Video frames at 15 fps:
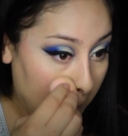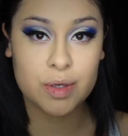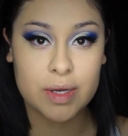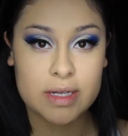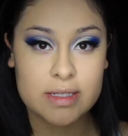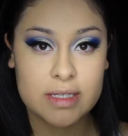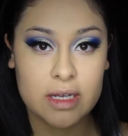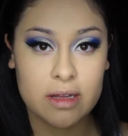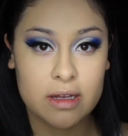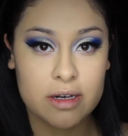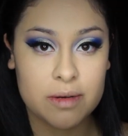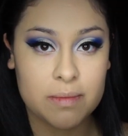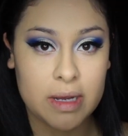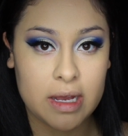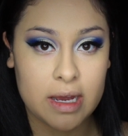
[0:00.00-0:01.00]
To conceal
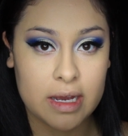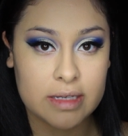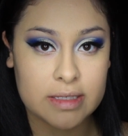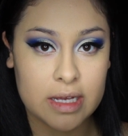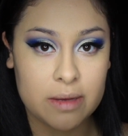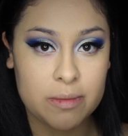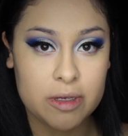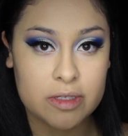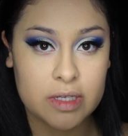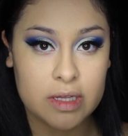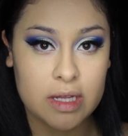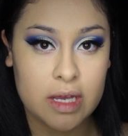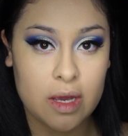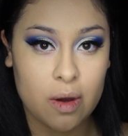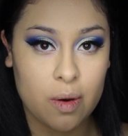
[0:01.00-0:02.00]
under my eyes, I am using
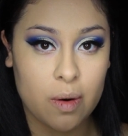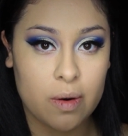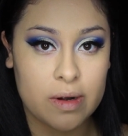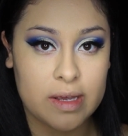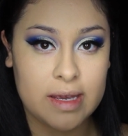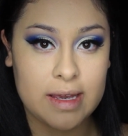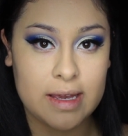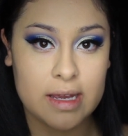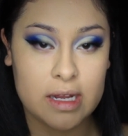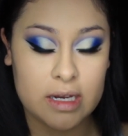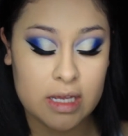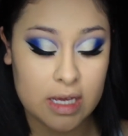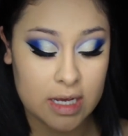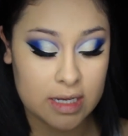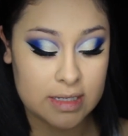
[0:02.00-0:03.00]
the Hard
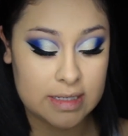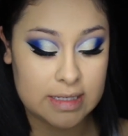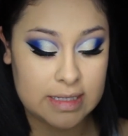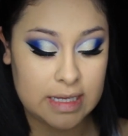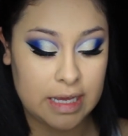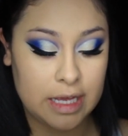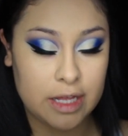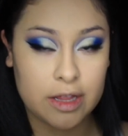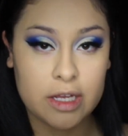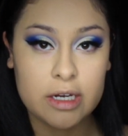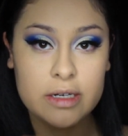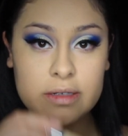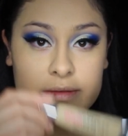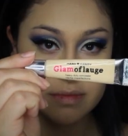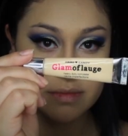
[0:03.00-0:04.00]
Candy Concealer.